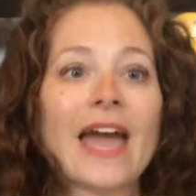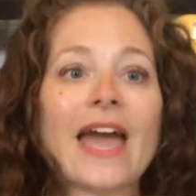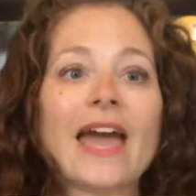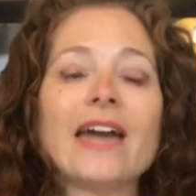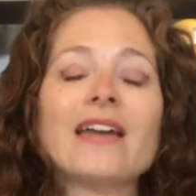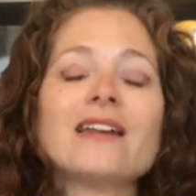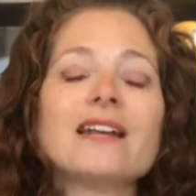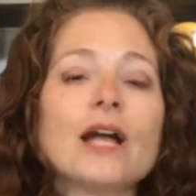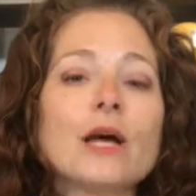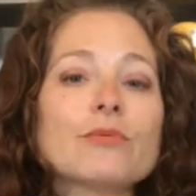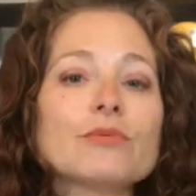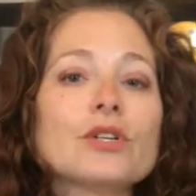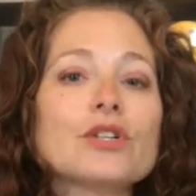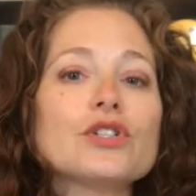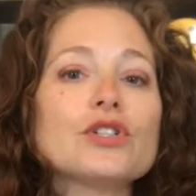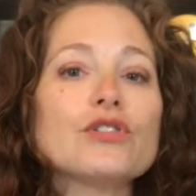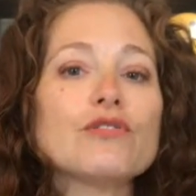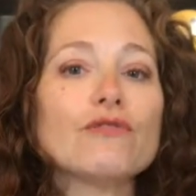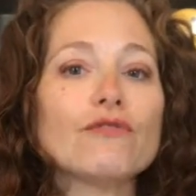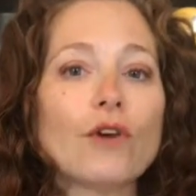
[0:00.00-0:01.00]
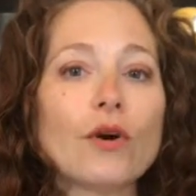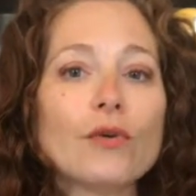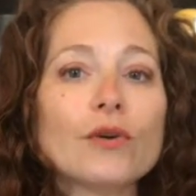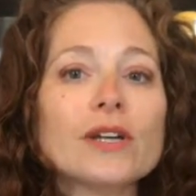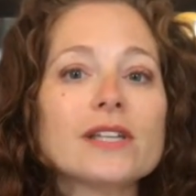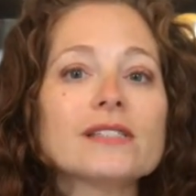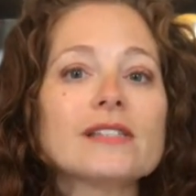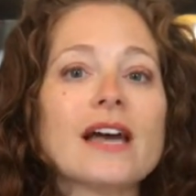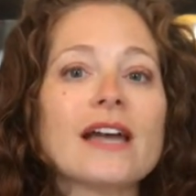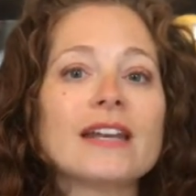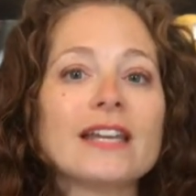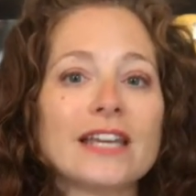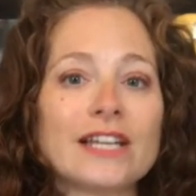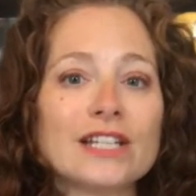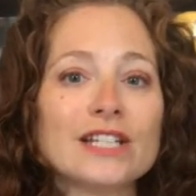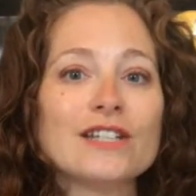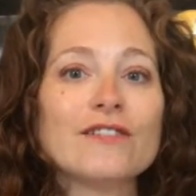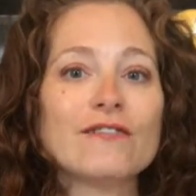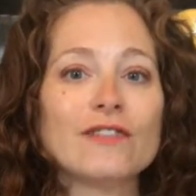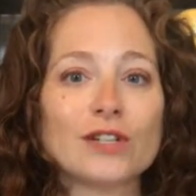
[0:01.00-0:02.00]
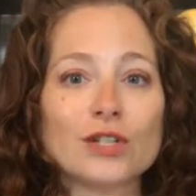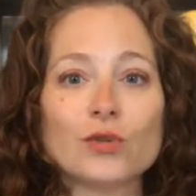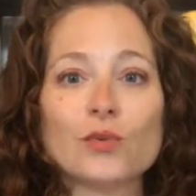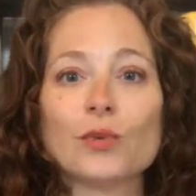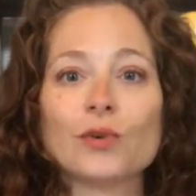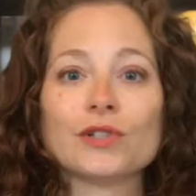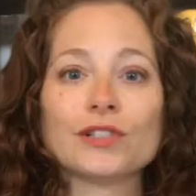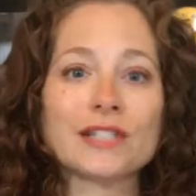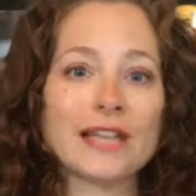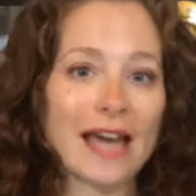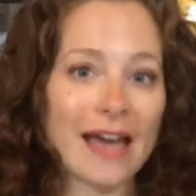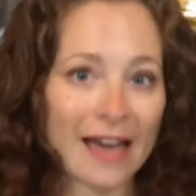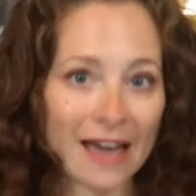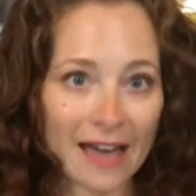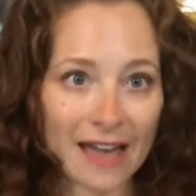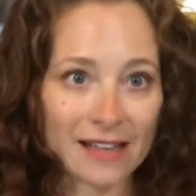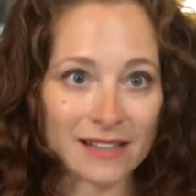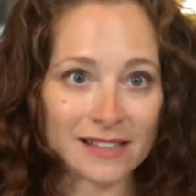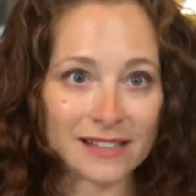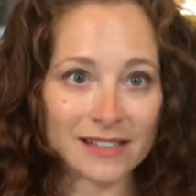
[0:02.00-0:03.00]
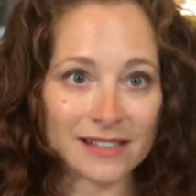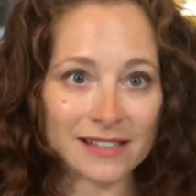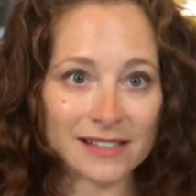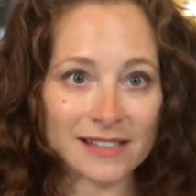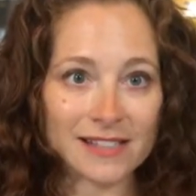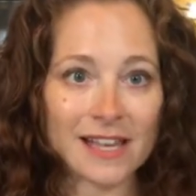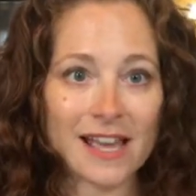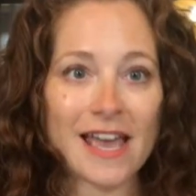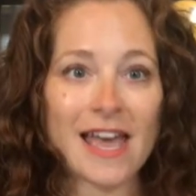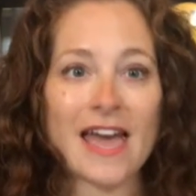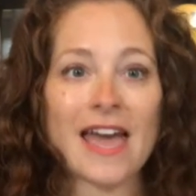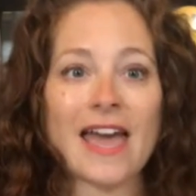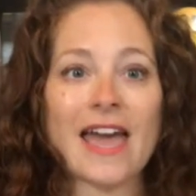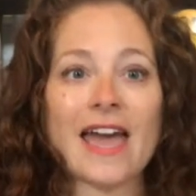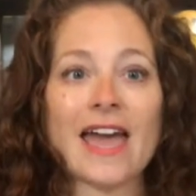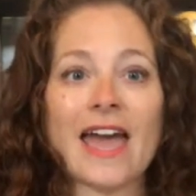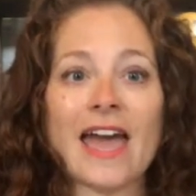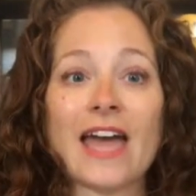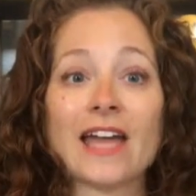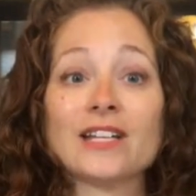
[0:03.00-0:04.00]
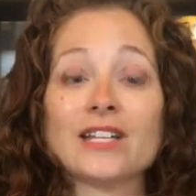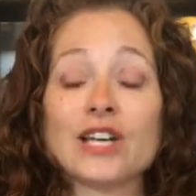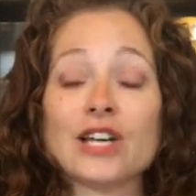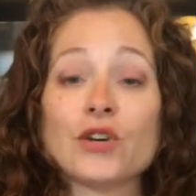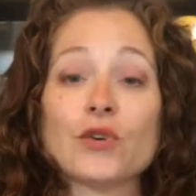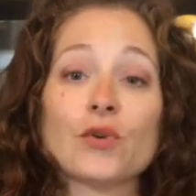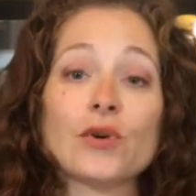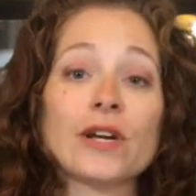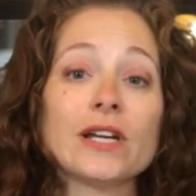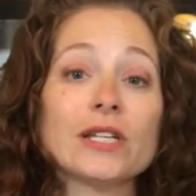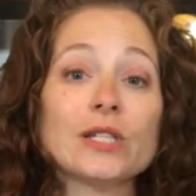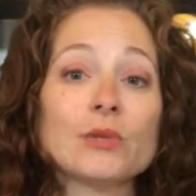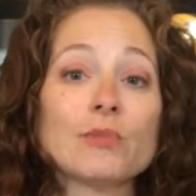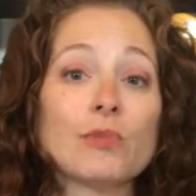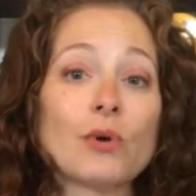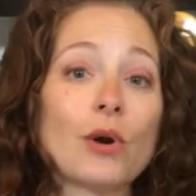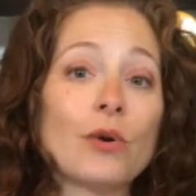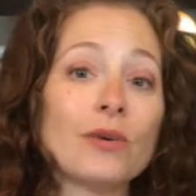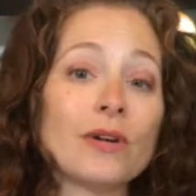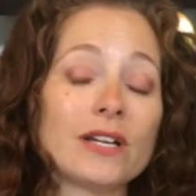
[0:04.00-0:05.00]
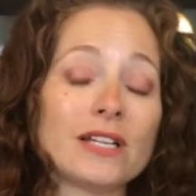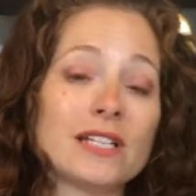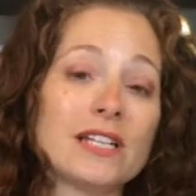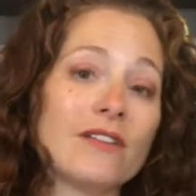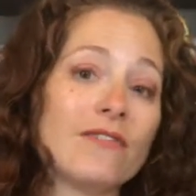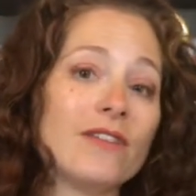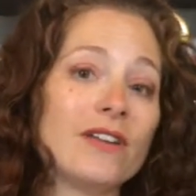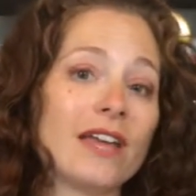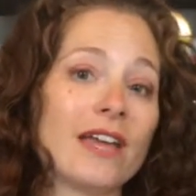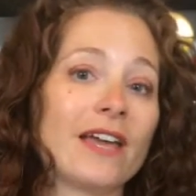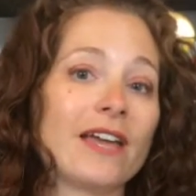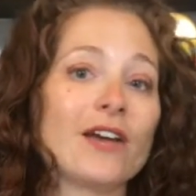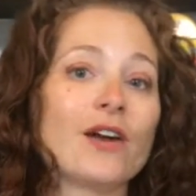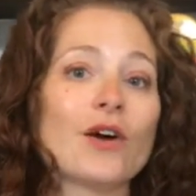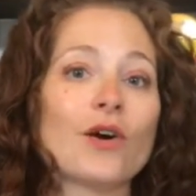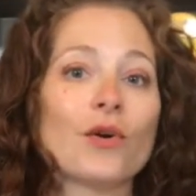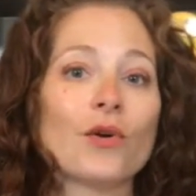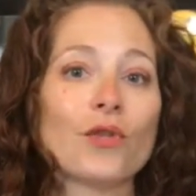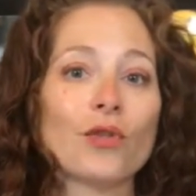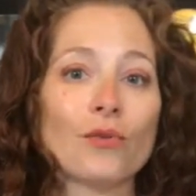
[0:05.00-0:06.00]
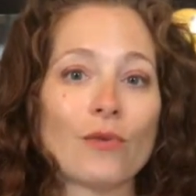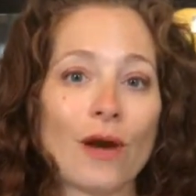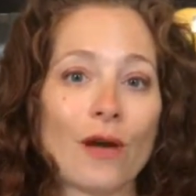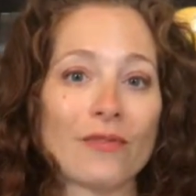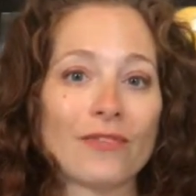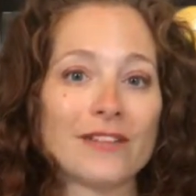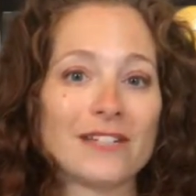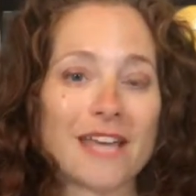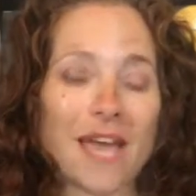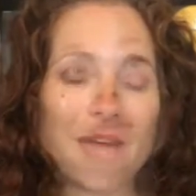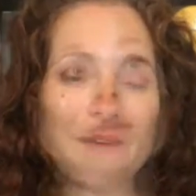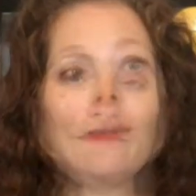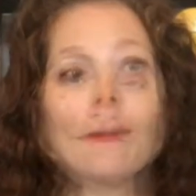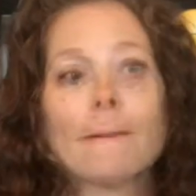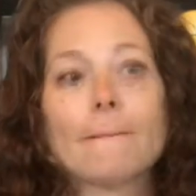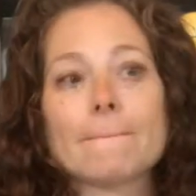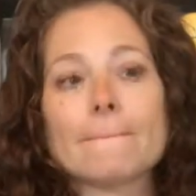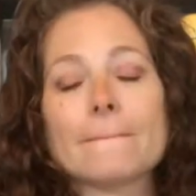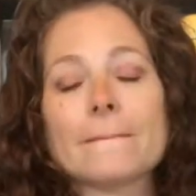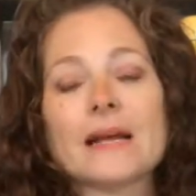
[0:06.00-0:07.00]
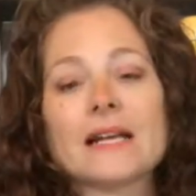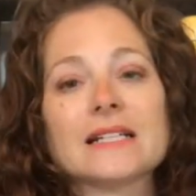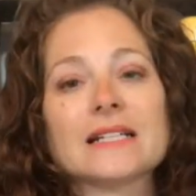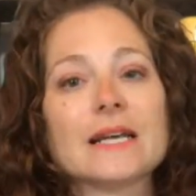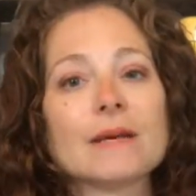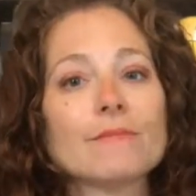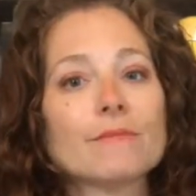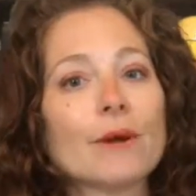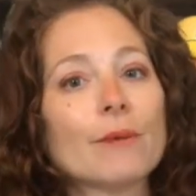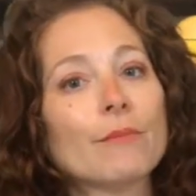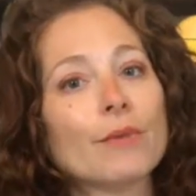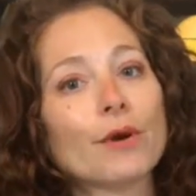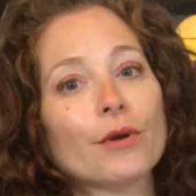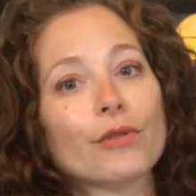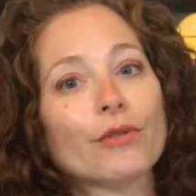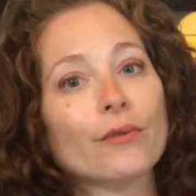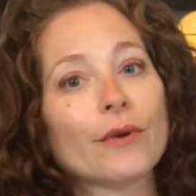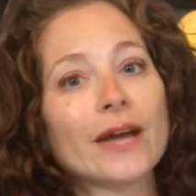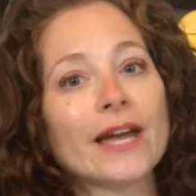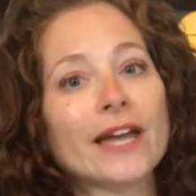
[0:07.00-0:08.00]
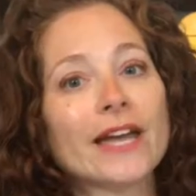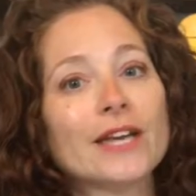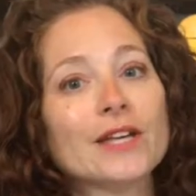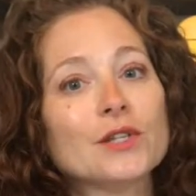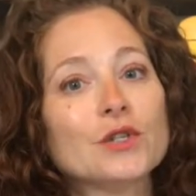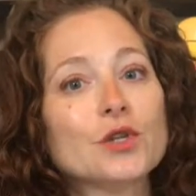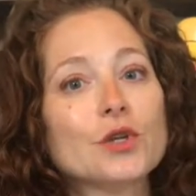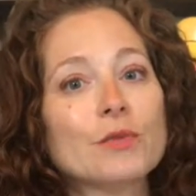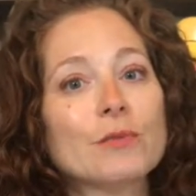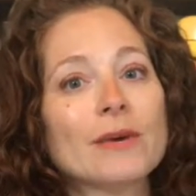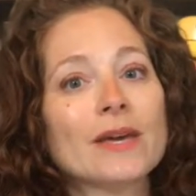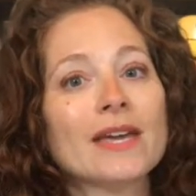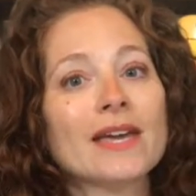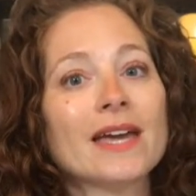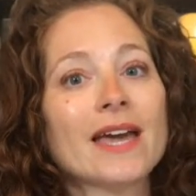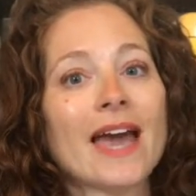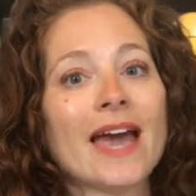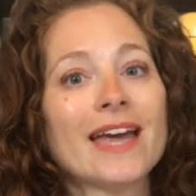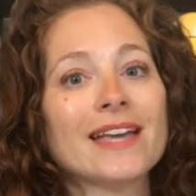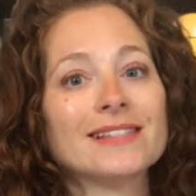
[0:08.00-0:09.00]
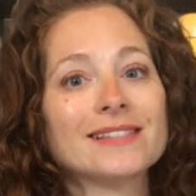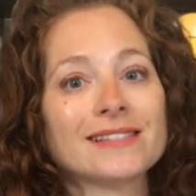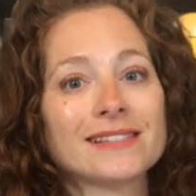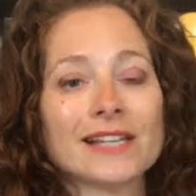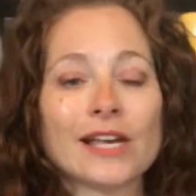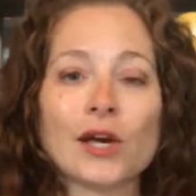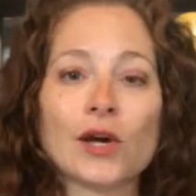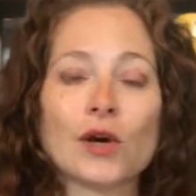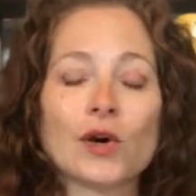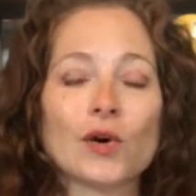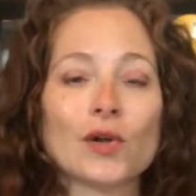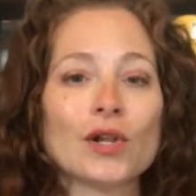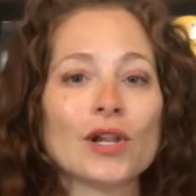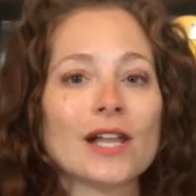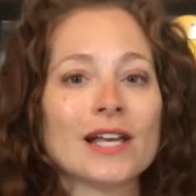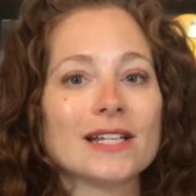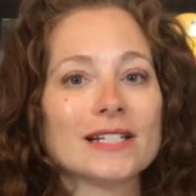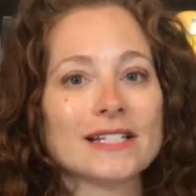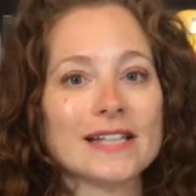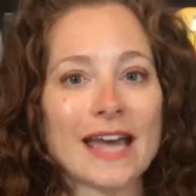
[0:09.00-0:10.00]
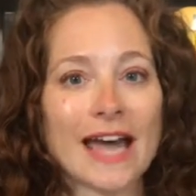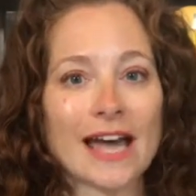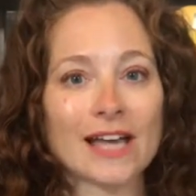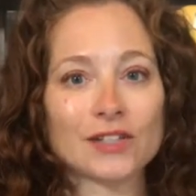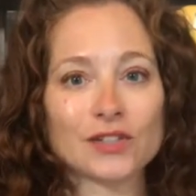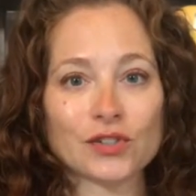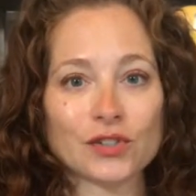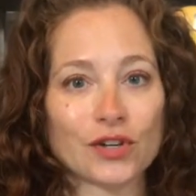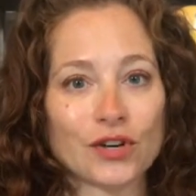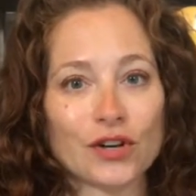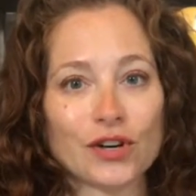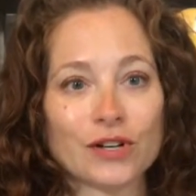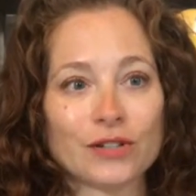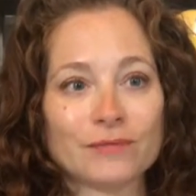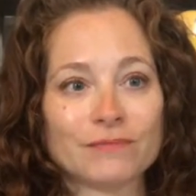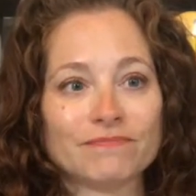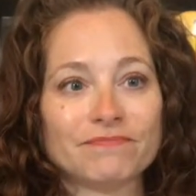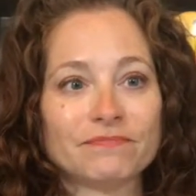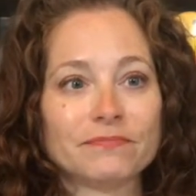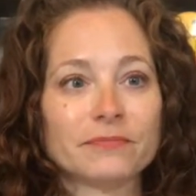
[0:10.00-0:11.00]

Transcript: and it helps us to focus on individual tasks and increase productivity throughout the day. Tip number 3 is to be a single tasker.